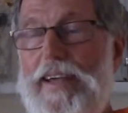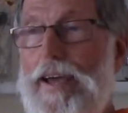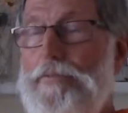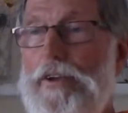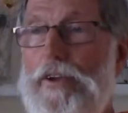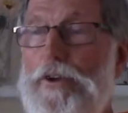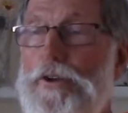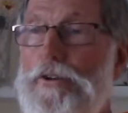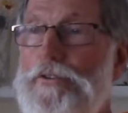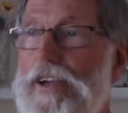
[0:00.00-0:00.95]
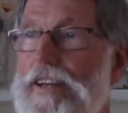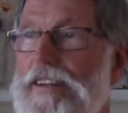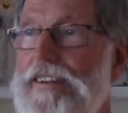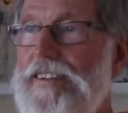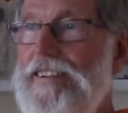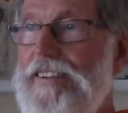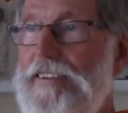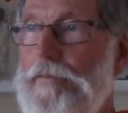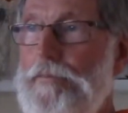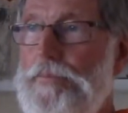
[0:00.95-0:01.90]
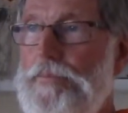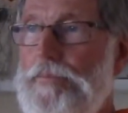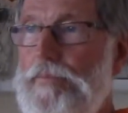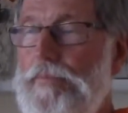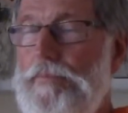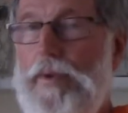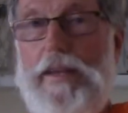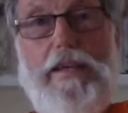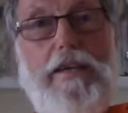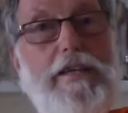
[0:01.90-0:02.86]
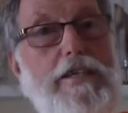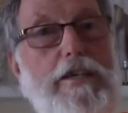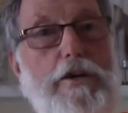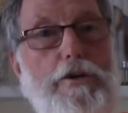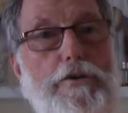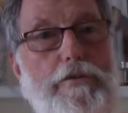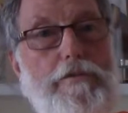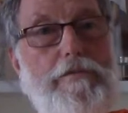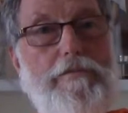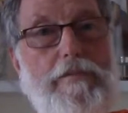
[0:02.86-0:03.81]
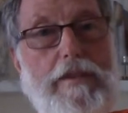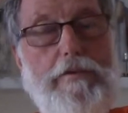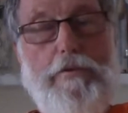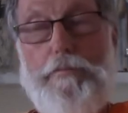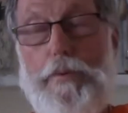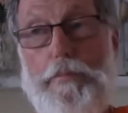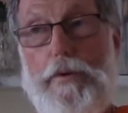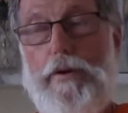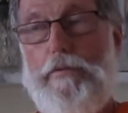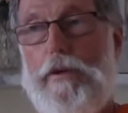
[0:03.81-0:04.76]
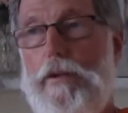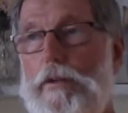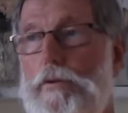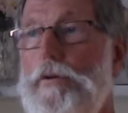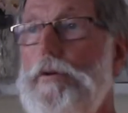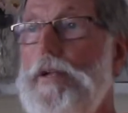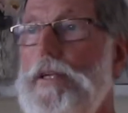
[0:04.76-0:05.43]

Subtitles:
In Africa you'll find it. Many years ago, you find people living in a rural